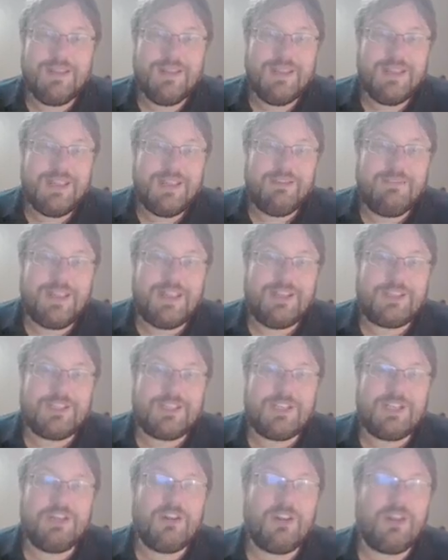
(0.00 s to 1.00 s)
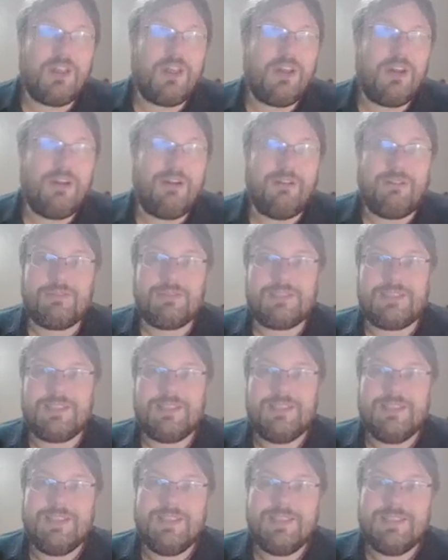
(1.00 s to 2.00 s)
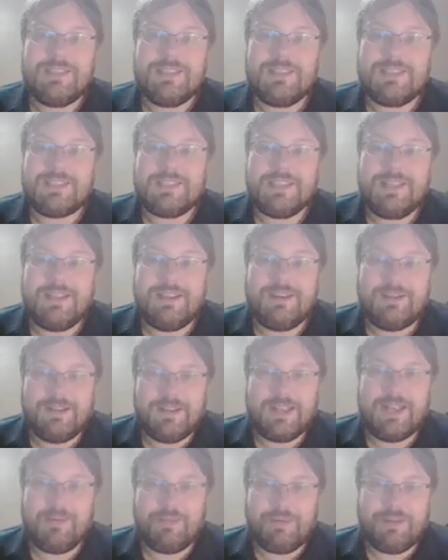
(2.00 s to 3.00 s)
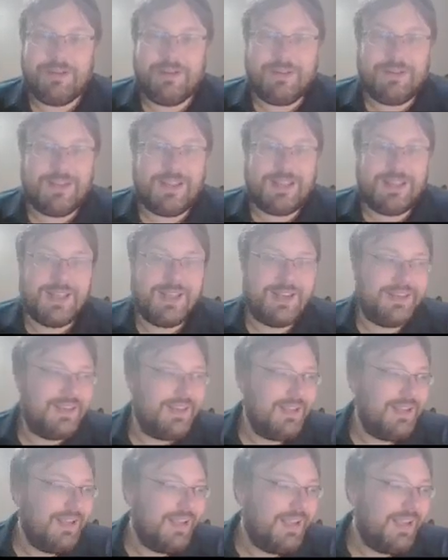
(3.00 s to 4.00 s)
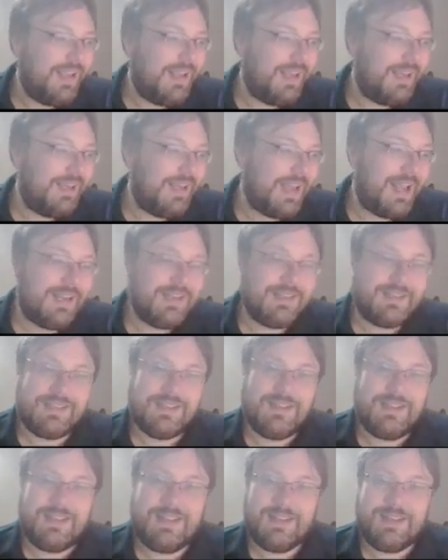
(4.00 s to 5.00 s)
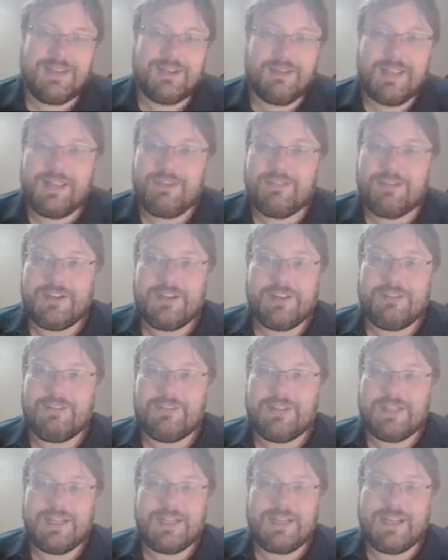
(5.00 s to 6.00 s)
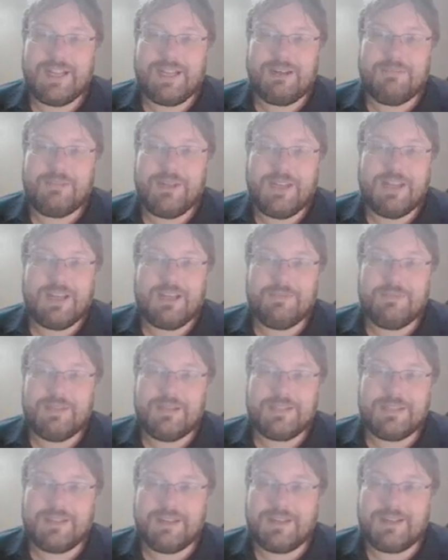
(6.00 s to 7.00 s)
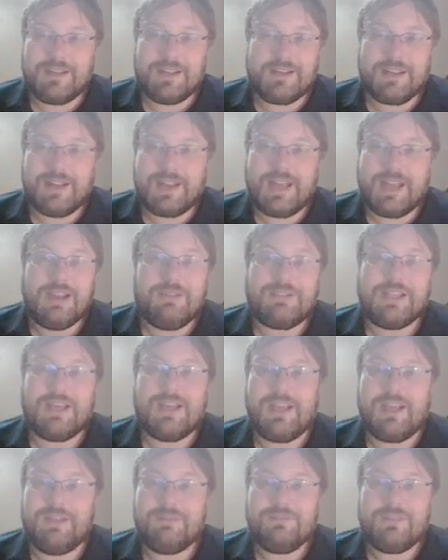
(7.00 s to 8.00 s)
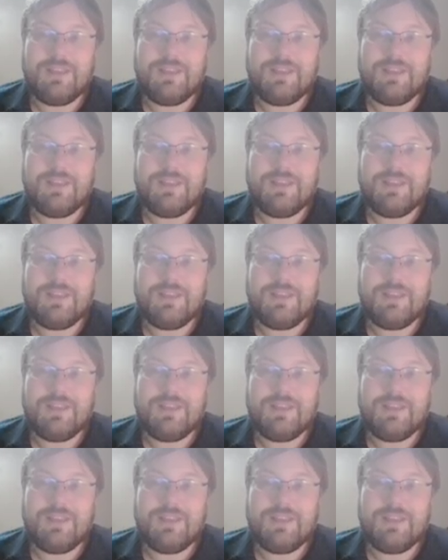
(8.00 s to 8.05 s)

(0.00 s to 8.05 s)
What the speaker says: Evangeline longed to see her Gabriel again. And that, even though they did not meet up until another lifetime,